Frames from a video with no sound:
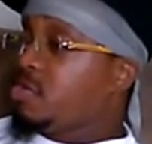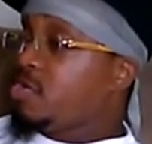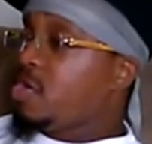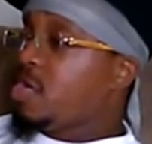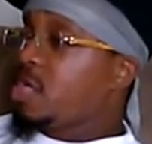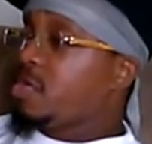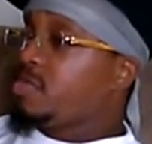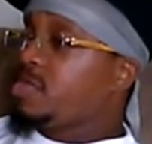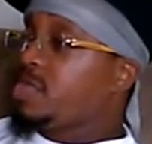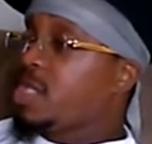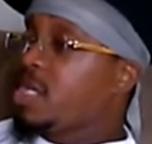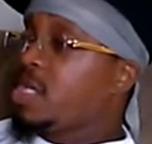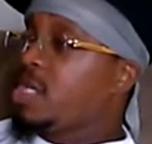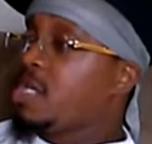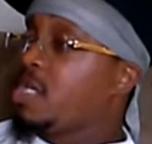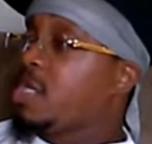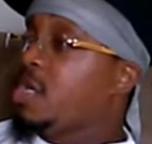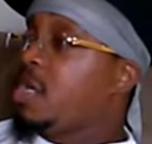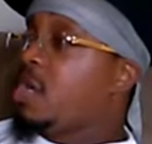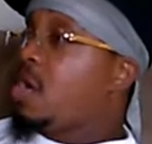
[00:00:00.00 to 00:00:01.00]
You know what I'm
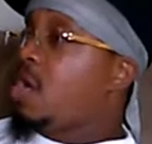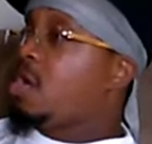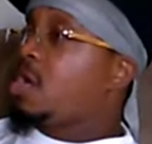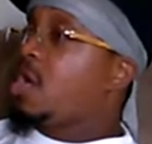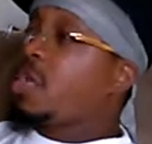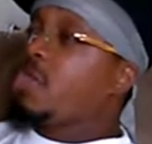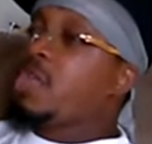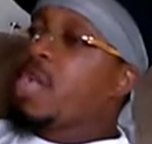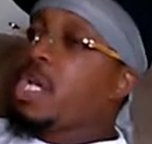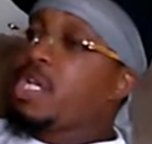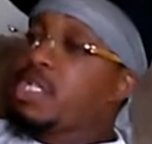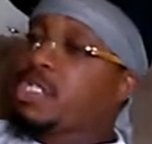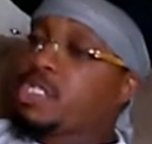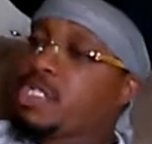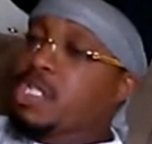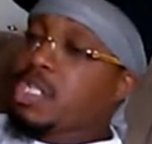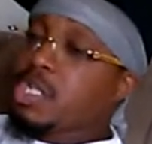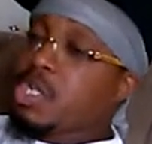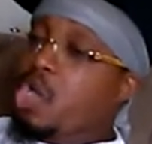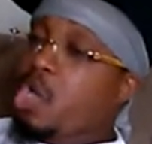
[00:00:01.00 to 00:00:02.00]
saying? Okay, you got this
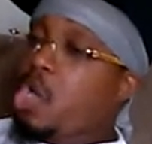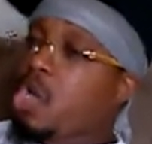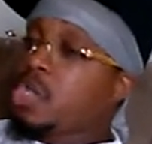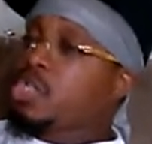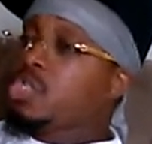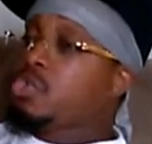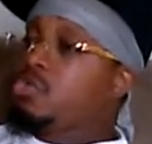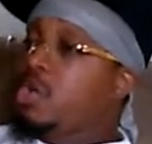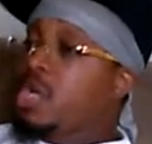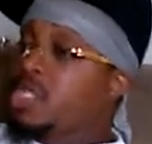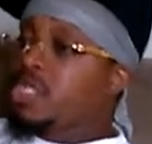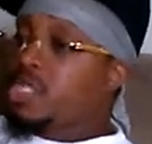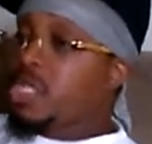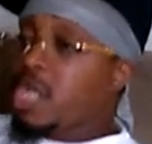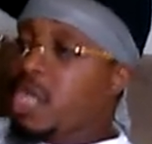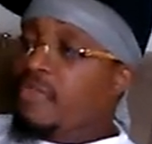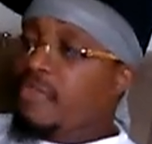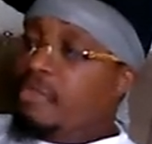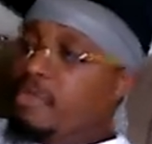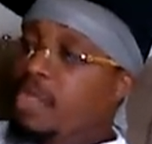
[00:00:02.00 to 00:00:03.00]
thing called U.S.
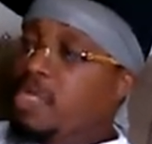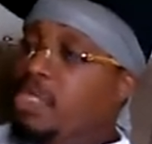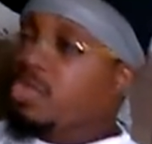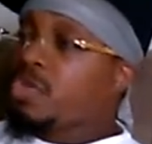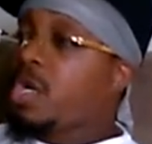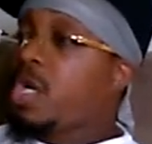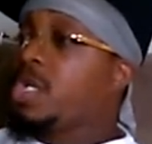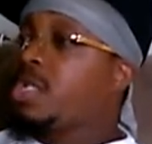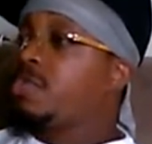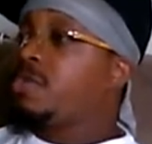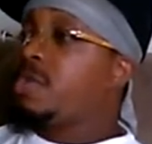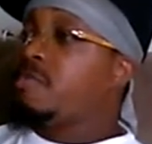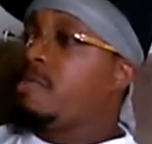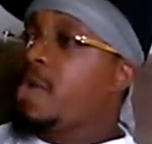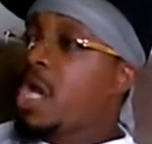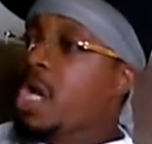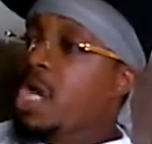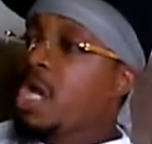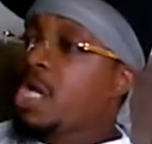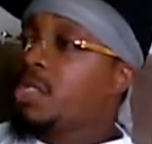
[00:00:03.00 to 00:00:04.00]
government treasury
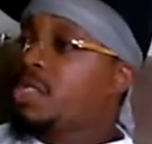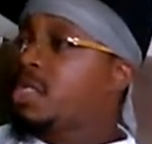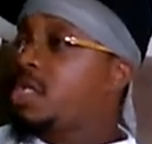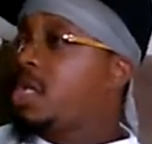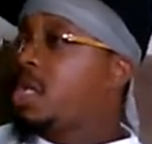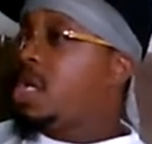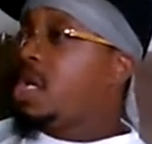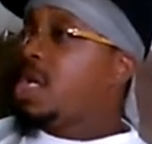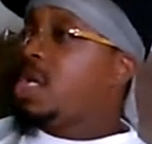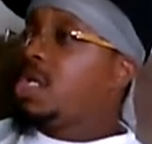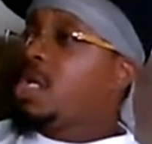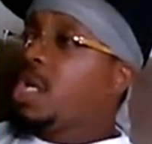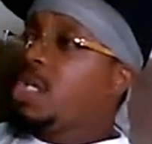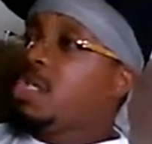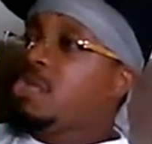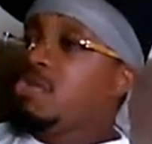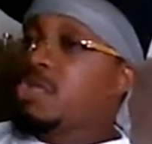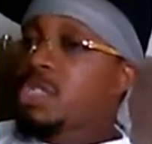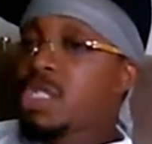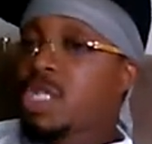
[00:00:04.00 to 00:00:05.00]
bonds. Now,
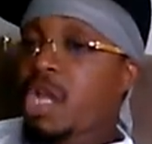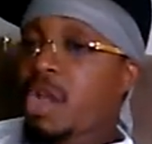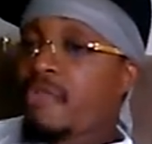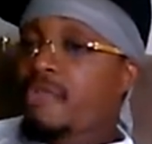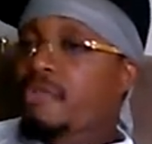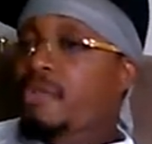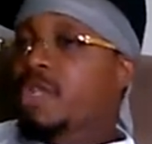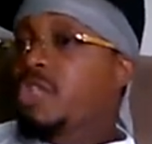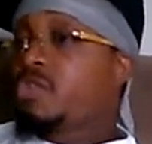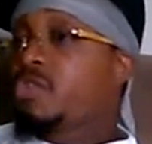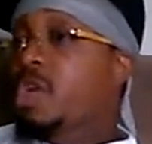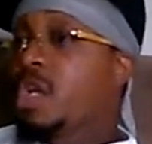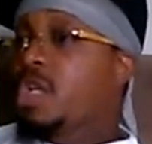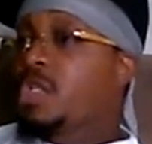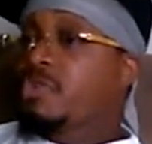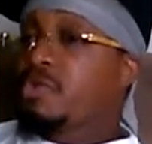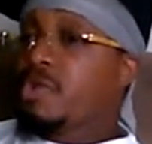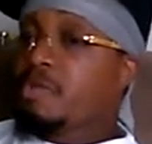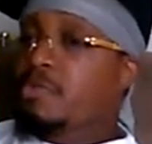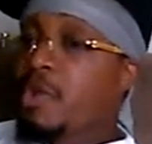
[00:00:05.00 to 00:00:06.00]
U.S. government
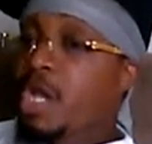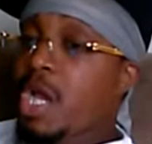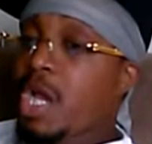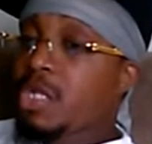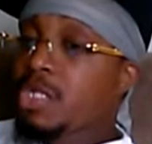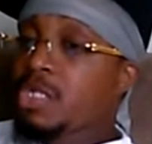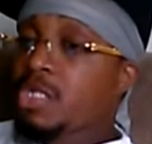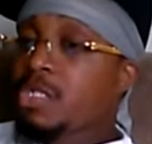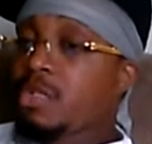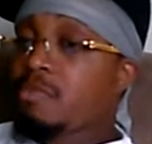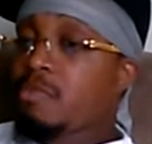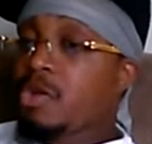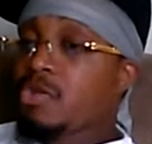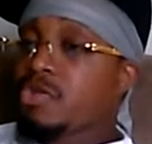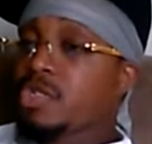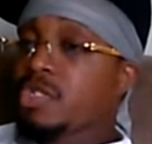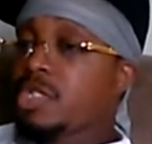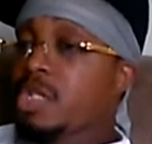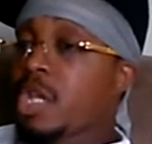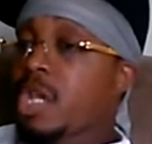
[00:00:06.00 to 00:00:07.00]
treasury bonds is the
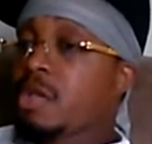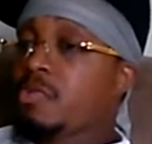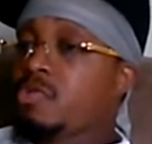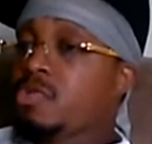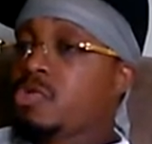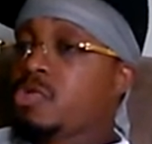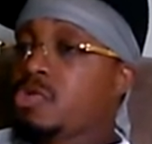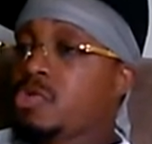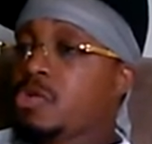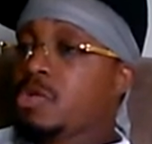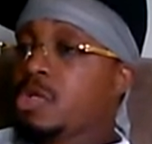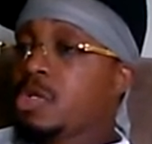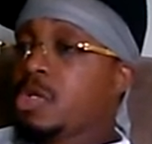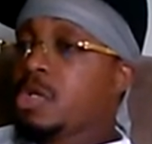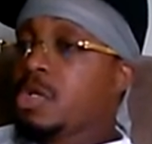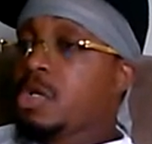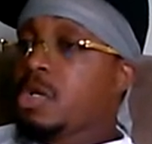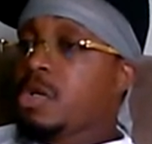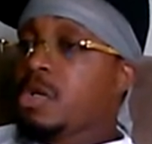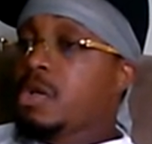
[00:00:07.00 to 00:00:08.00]
most stable
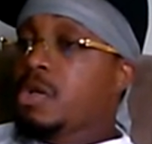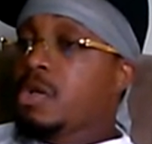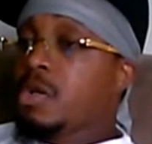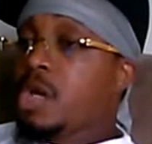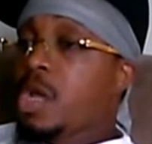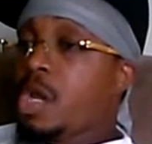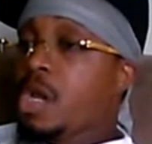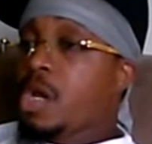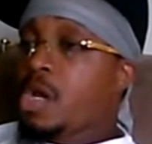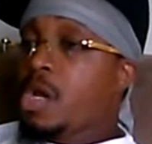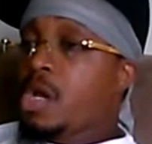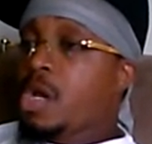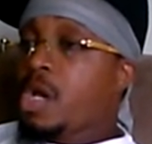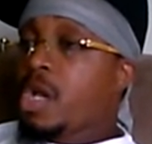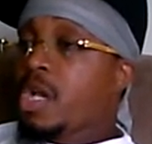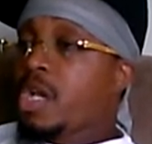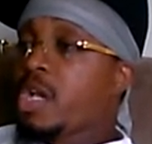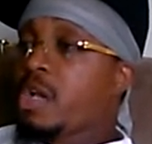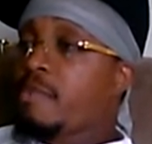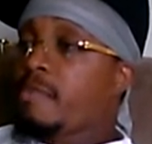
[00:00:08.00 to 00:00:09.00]

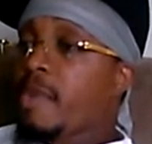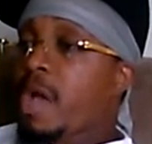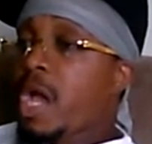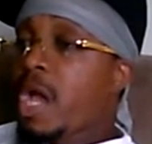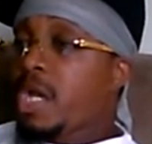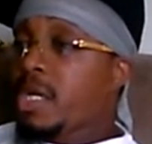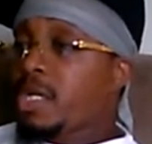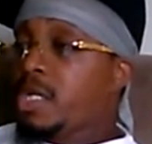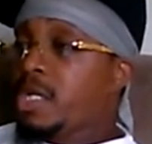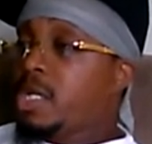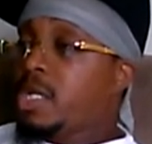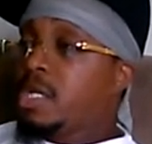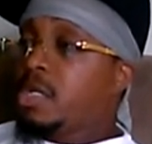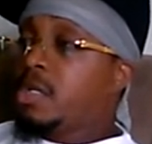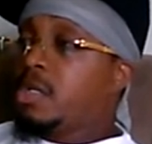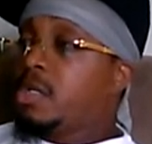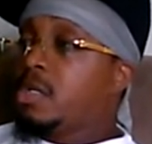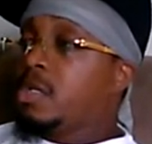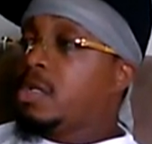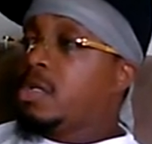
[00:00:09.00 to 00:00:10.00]
commodity.
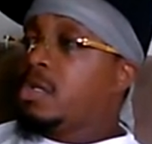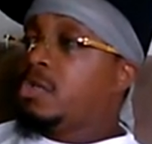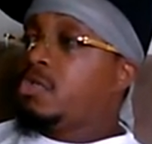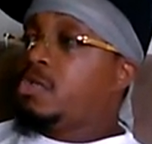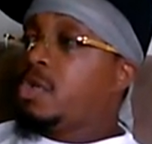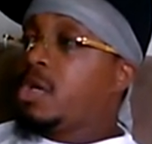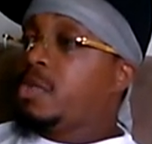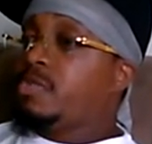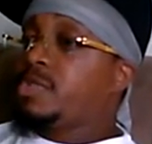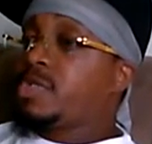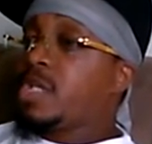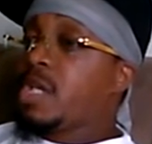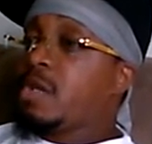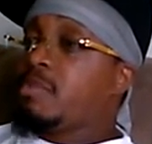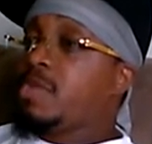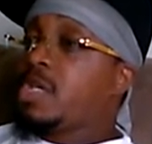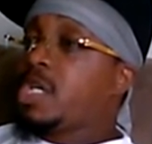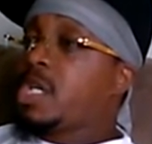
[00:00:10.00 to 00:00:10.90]
You know what I'm saying?